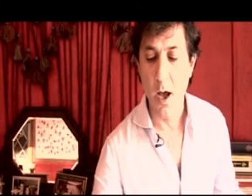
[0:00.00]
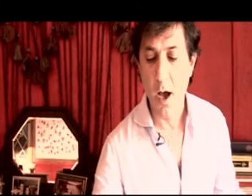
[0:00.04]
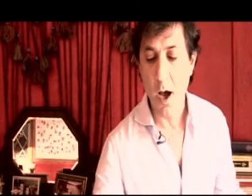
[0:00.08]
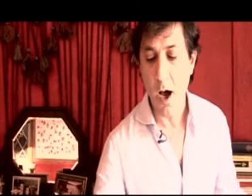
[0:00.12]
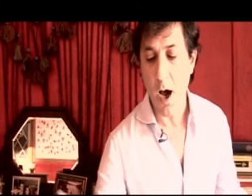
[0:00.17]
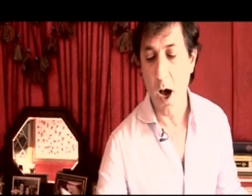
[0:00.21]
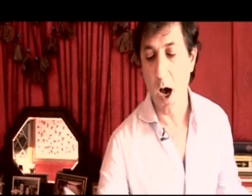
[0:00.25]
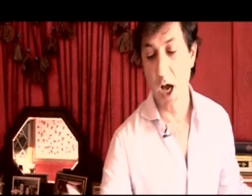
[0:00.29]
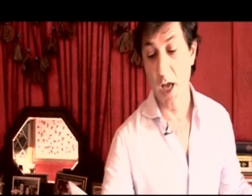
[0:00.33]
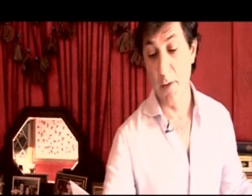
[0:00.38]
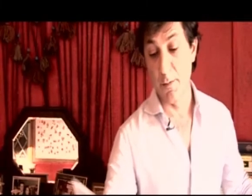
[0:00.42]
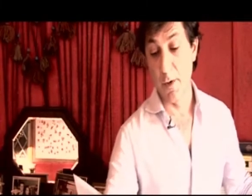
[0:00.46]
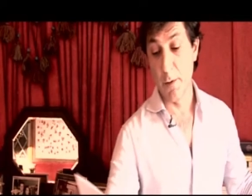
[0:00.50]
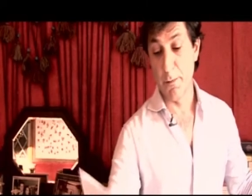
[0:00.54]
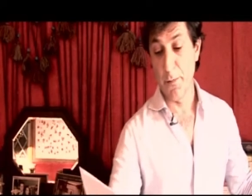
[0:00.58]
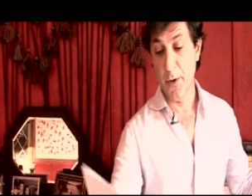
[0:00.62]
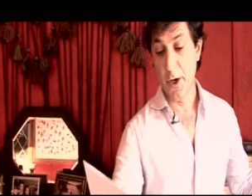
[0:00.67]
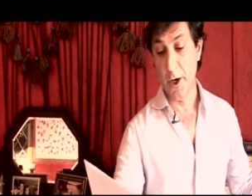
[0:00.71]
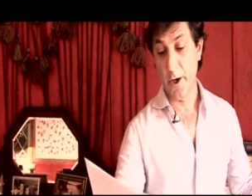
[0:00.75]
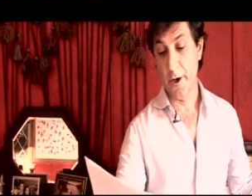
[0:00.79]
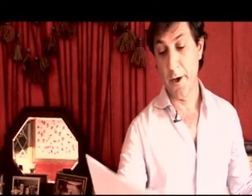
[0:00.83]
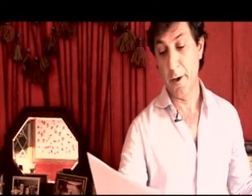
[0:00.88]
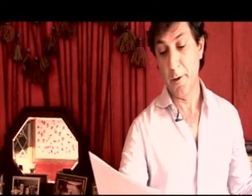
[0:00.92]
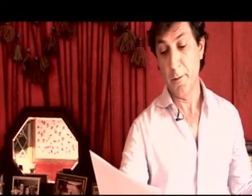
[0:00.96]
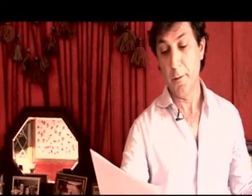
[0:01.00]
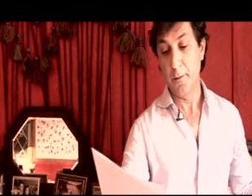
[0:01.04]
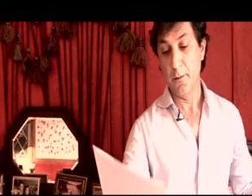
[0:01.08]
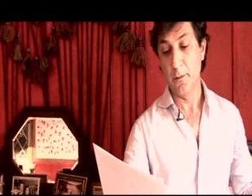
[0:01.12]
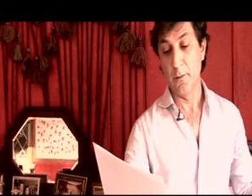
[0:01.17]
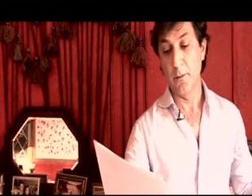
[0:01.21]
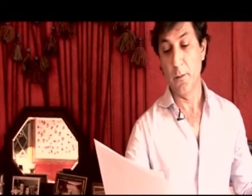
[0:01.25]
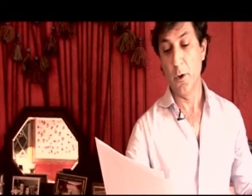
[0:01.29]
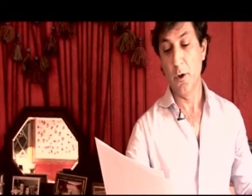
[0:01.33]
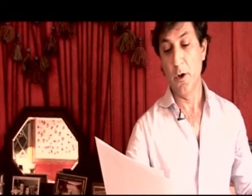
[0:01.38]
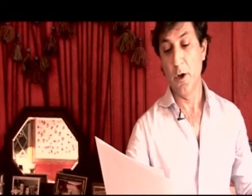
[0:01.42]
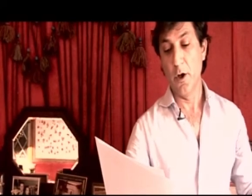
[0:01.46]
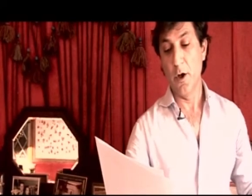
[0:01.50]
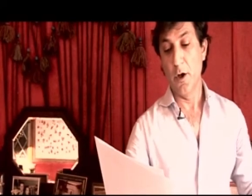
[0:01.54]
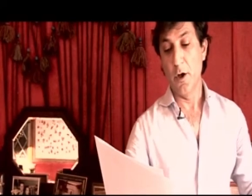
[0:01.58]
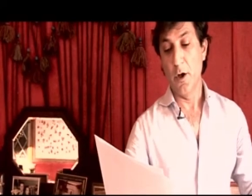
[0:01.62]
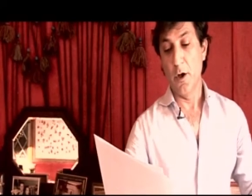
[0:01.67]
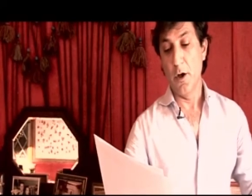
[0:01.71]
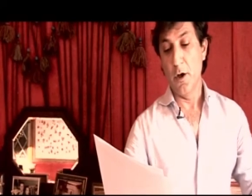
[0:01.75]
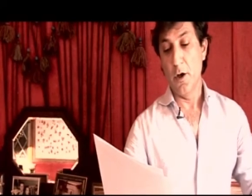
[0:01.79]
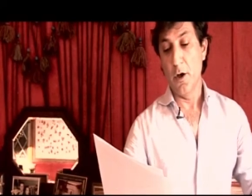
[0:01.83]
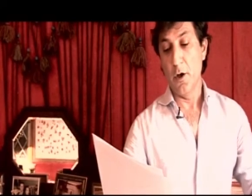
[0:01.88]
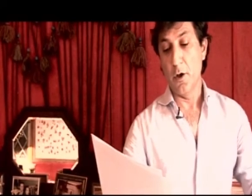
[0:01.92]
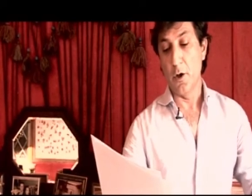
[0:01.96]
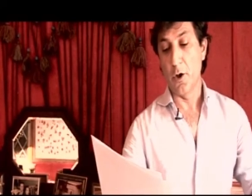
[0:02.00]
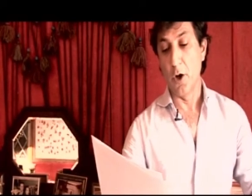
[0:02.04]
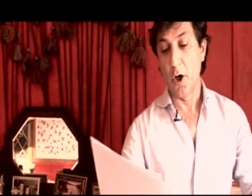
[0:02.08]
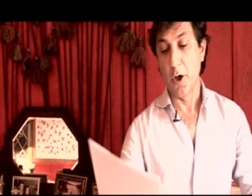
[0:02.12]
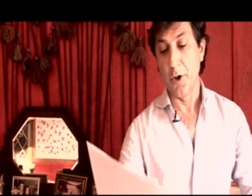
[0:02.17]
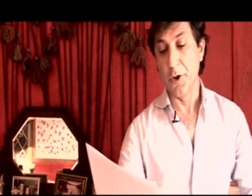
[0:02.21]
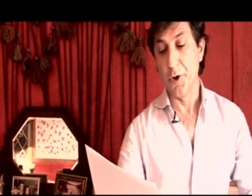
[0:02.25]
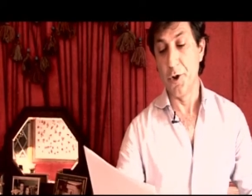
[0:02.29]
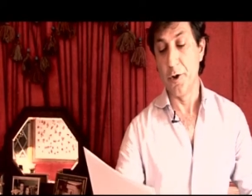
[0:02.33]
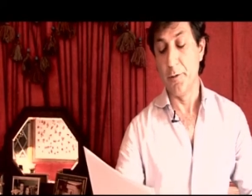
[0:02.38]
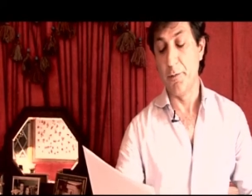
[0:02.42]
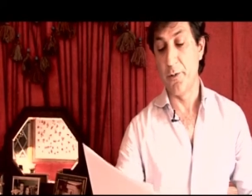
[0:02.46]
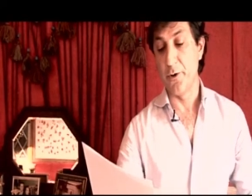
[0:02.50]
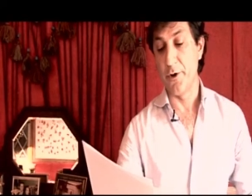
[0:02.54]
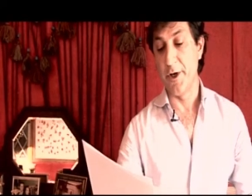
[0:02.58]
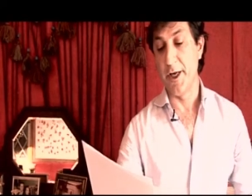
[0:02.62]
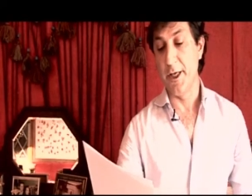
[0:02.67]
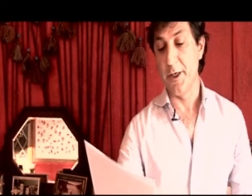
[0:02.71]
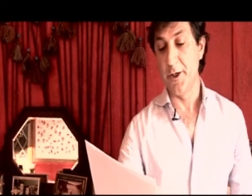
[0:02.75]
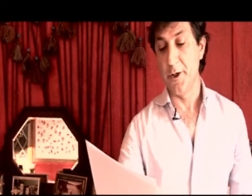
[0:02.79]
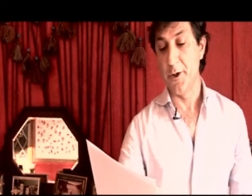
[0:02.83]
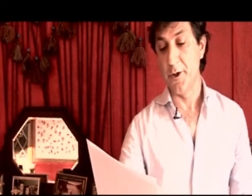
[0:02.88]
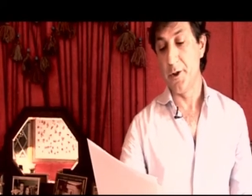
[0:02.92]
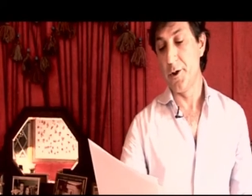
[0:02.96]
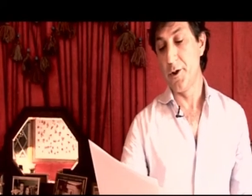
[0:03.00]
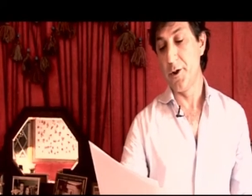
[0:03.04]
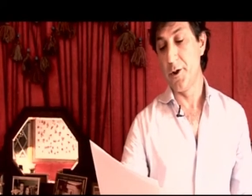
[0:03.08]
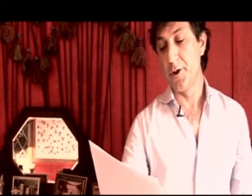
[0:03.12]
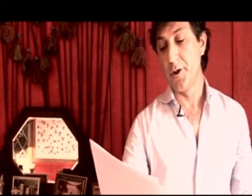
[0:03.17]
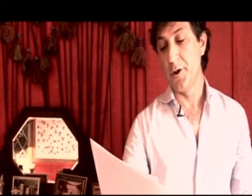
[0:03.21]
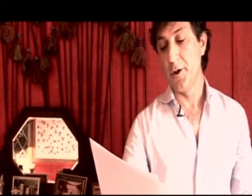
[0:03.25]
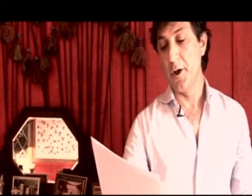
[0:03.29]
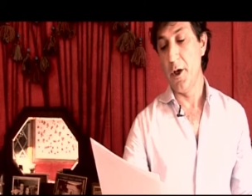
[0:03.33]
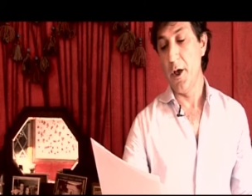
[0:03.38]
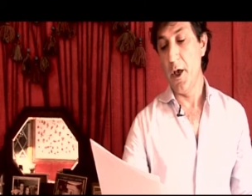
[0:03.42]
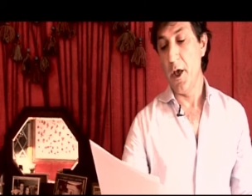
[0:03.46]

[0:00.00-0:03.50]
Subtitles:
I'm a poem gone to print